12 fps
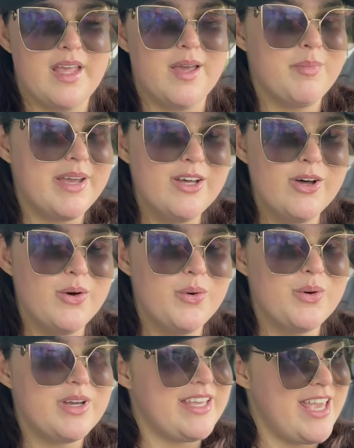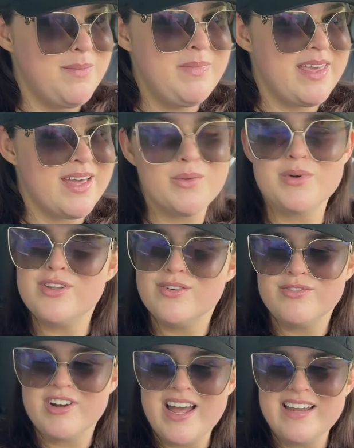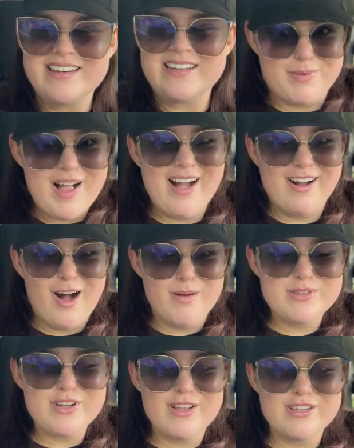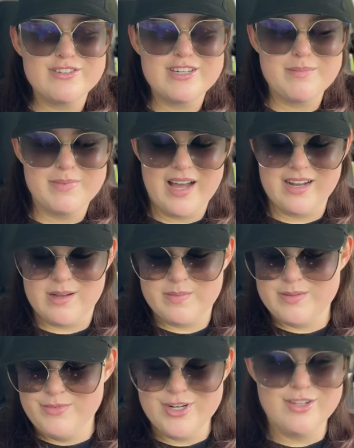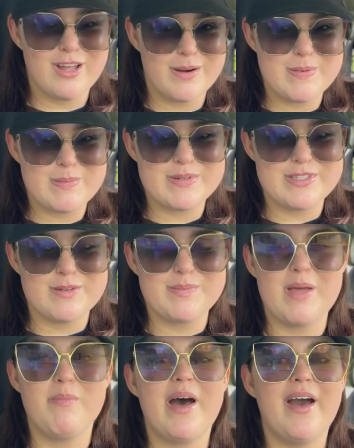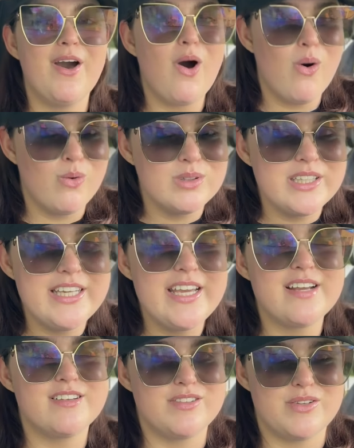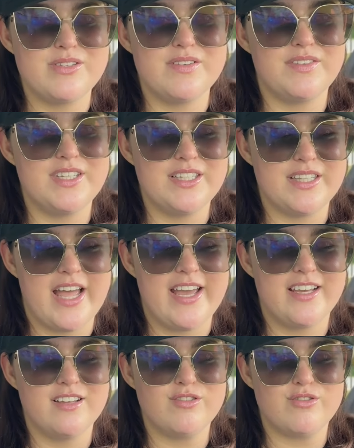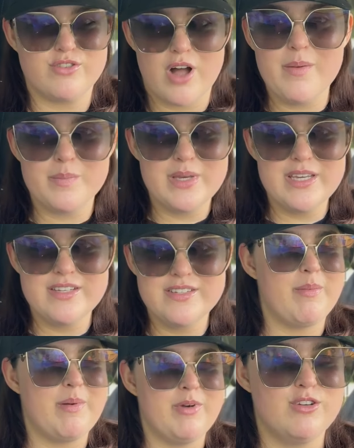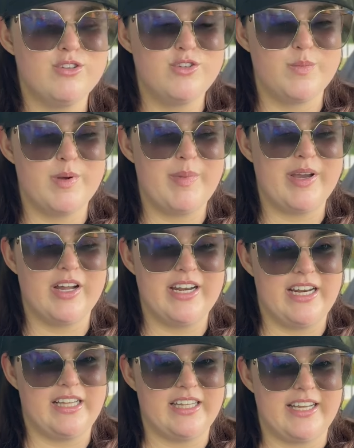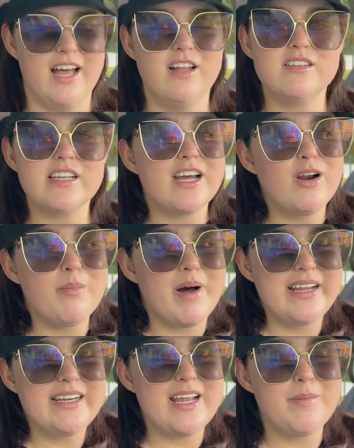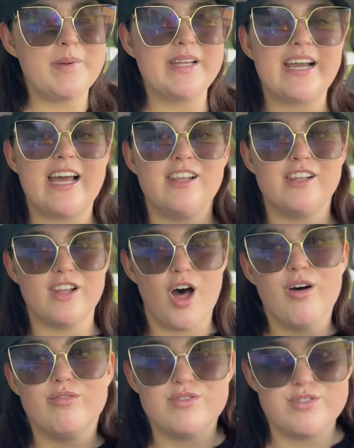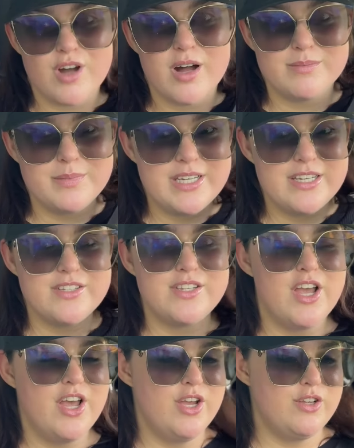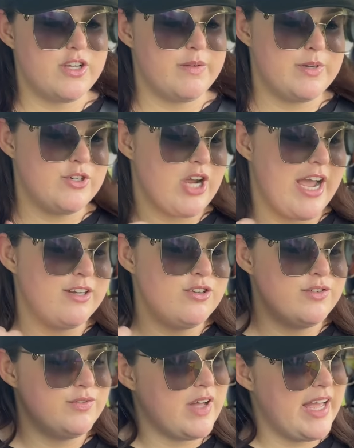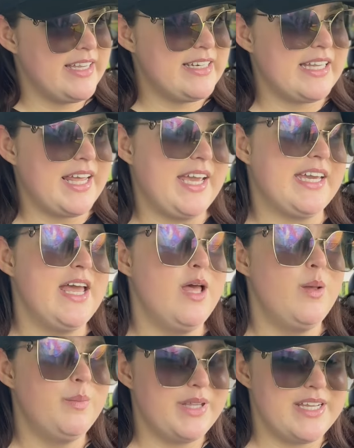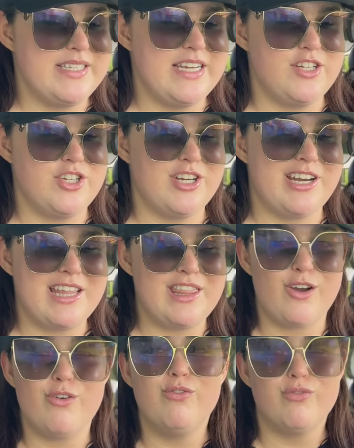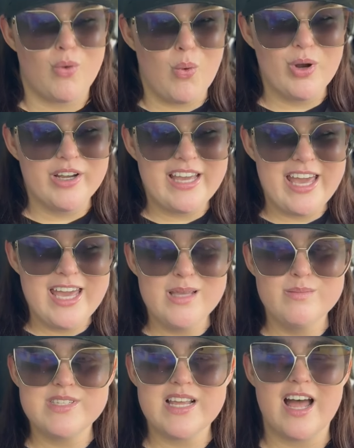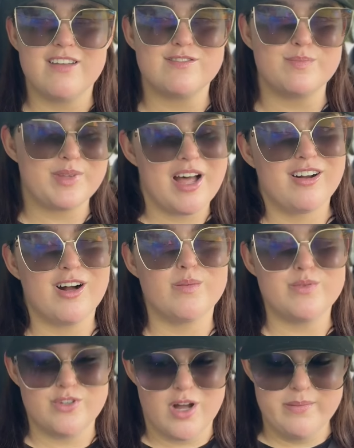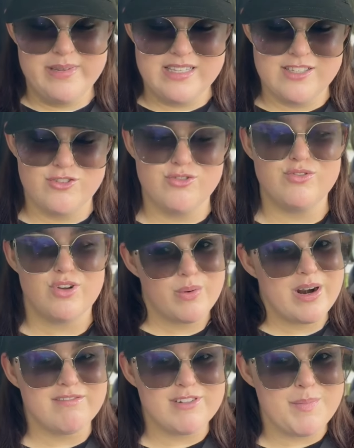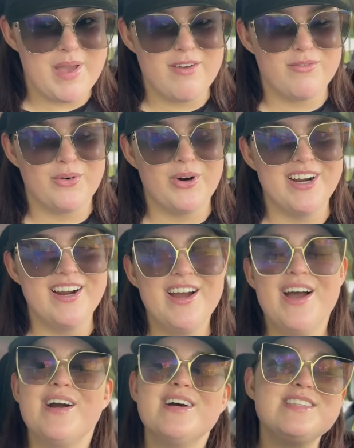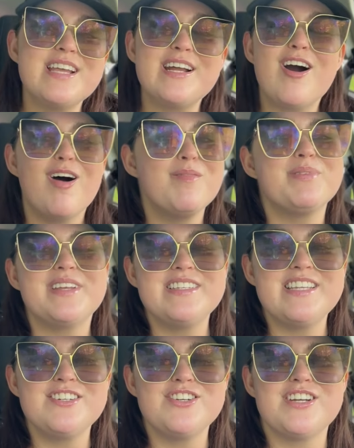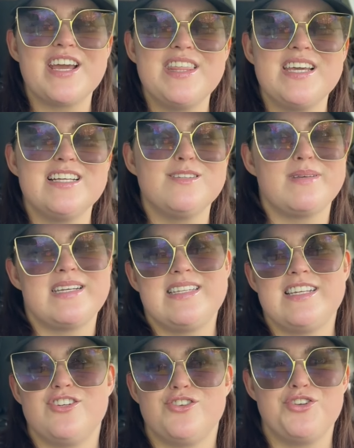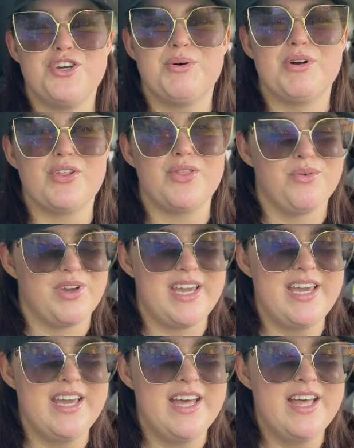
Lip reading: I might go gaming with a friend. Black Ops, Call of Duty Black Ops. I'm sure a lot of people still play, but I only exclusively like zombies. I'm super big on anything else. Like, I don't mind it, but like, I love zombies. So I've been trying to find like PlayStation, I think 4 games that has Black Ops zombies that you don't have to pay for. Cause like on PlayStation, I think it's PlayStation 2 or 3.